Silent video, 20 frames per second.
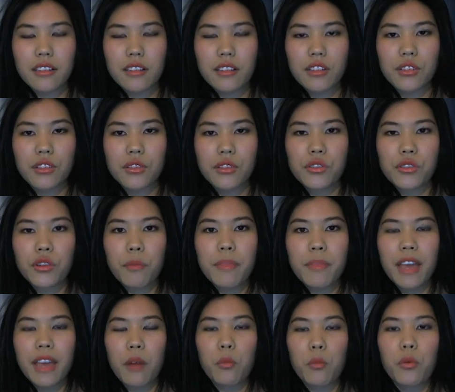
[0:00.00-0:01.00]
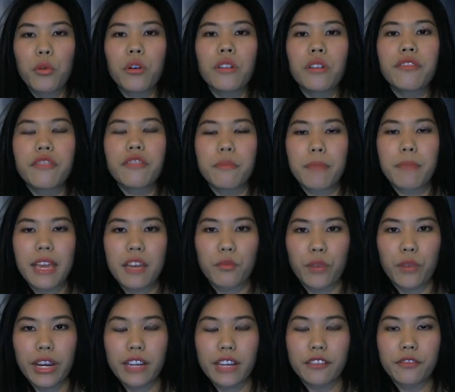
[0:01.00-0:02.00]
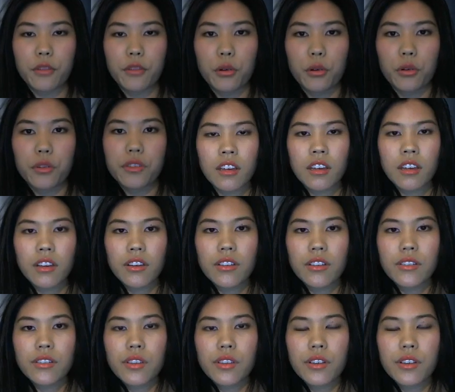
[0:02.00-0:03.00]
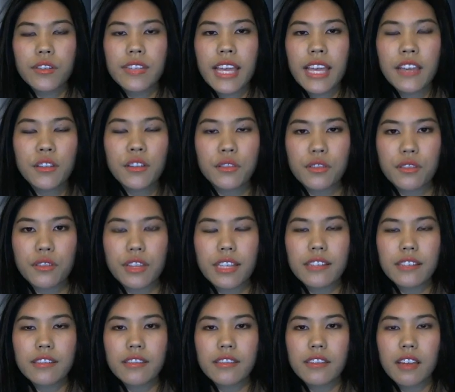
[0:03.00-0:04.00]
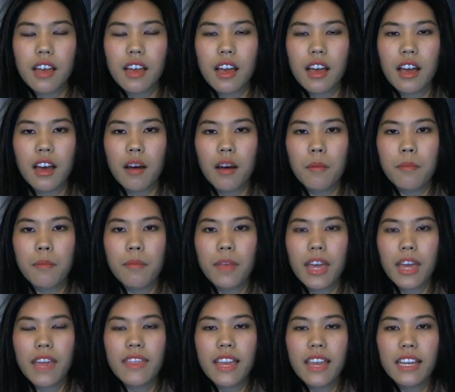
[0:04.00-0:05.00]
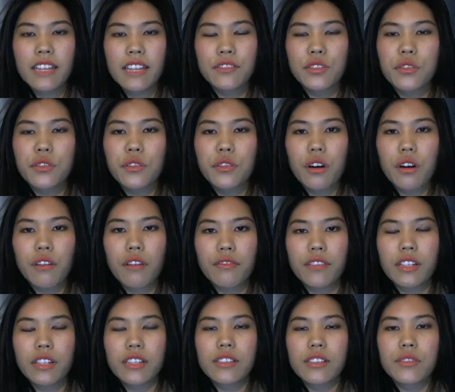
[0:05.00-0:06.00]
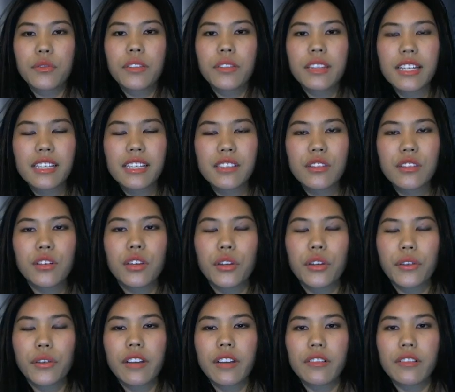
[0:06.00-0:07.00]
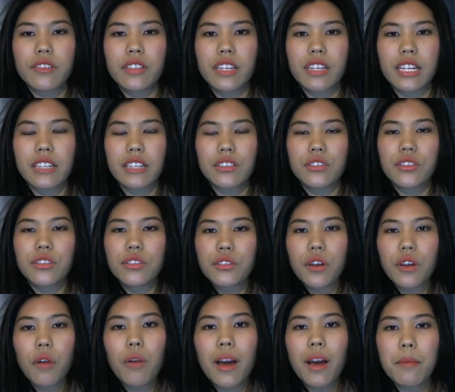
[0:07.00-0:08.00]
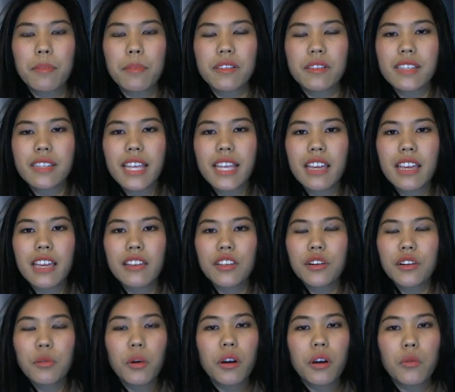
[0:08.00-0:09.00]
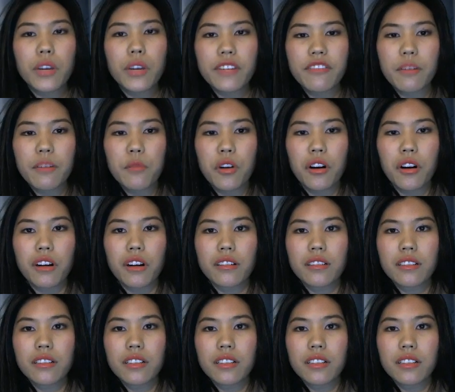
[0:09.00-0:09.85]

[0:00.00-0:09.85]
You stop that wall from being reinforced. So say you do this, and that gives you the confidence, or at least the curiosity, to just go up and see, what if I'm wrong?